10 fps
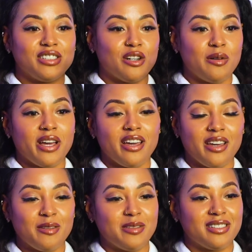
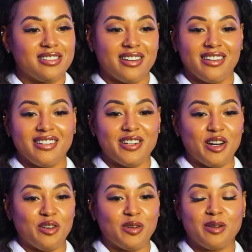HOA was like,
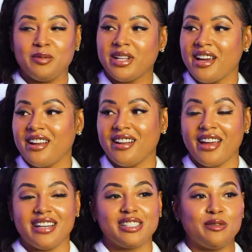complaining, it
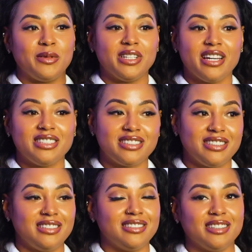had
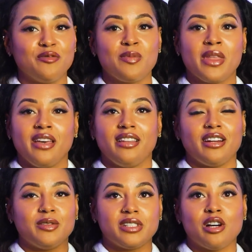stipulations, and
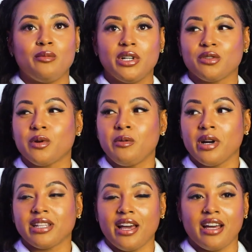there was so much
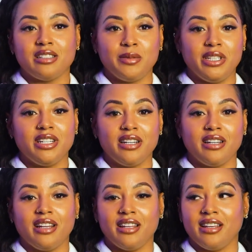rework that had to be done.
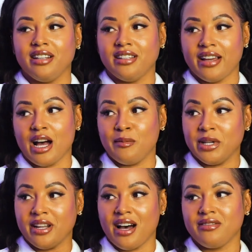And then, like, I'm a
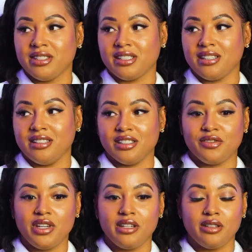novice in this
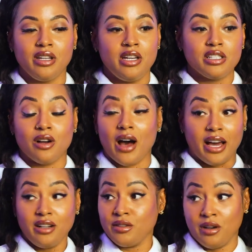field, so
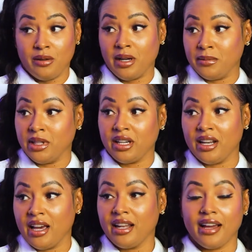I don't know what I'm
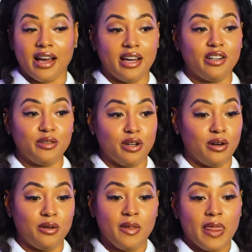looking at. Like, I don't
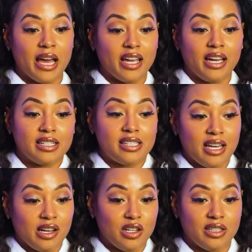know, I can't
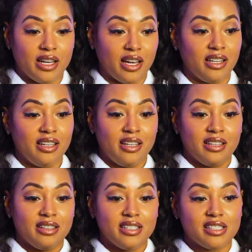tell that
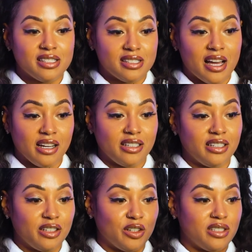this is not
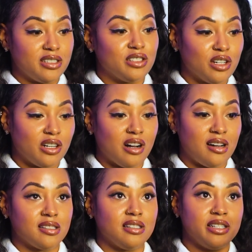good or this is going to
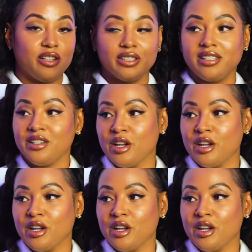cause a leak, or but